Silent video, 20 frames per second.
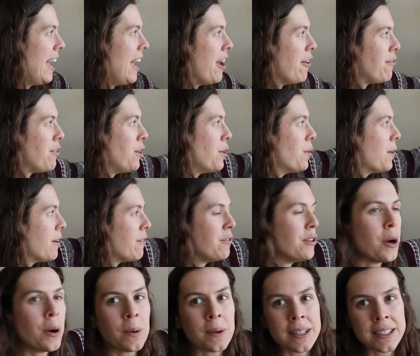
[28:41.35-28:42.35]
If you have
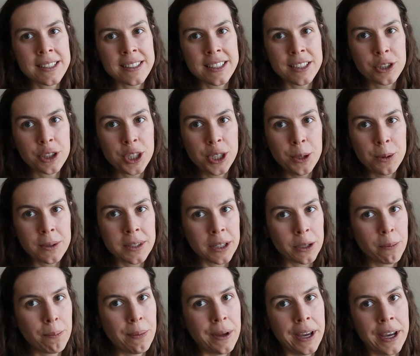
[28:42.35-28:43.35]
noticed this cute
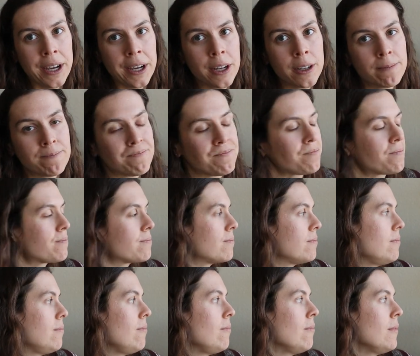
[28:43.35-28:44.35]
little pig,
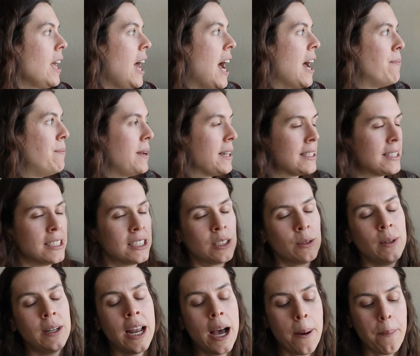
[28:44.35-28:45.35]
I picked
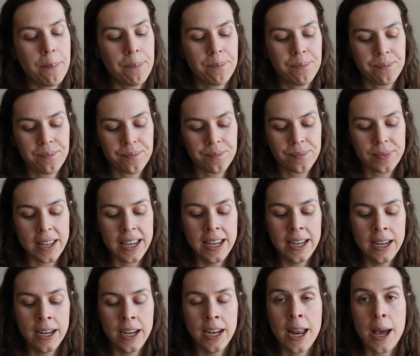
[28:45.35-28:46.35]
this one up
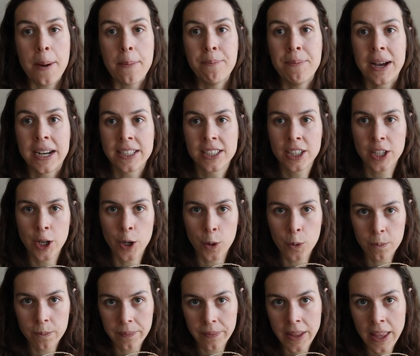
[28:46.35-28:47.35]
in
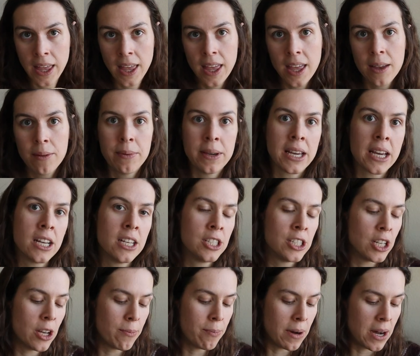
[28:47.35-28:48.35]
Mexico
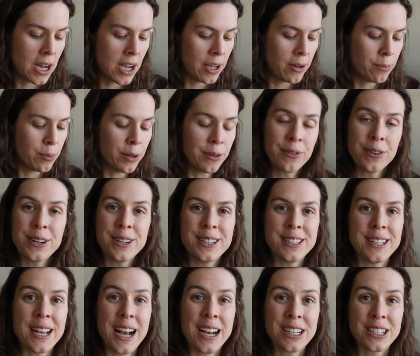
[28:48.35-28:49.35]
because my boyfriend
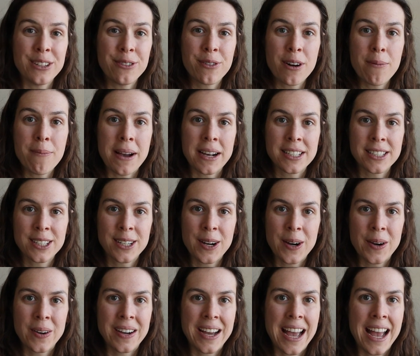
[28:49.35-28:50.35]
is actually from
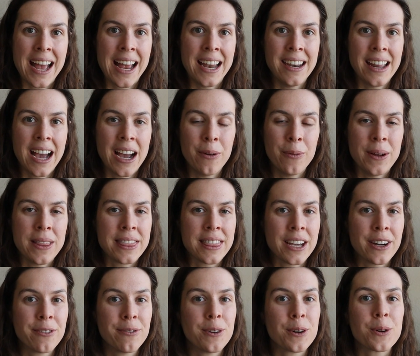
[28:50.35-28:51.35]
Mexico and I went
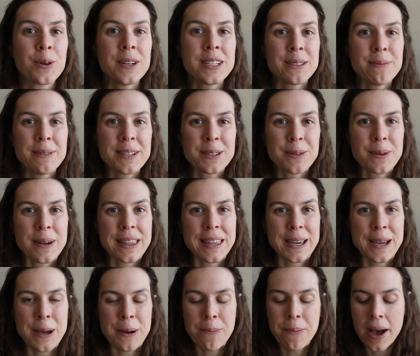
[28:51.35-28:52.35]
there for Christmas with
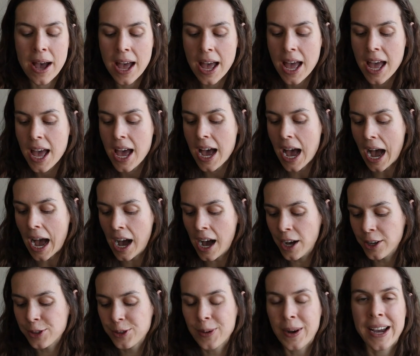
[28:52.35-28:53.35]
him
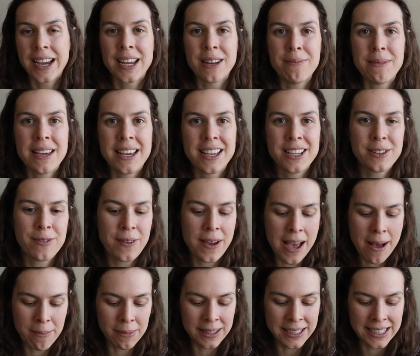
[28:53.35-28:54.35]
uh, so I can meet his
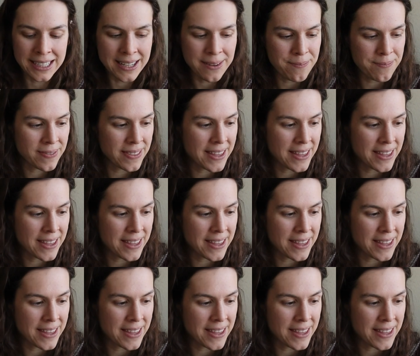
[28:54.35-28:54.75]
family.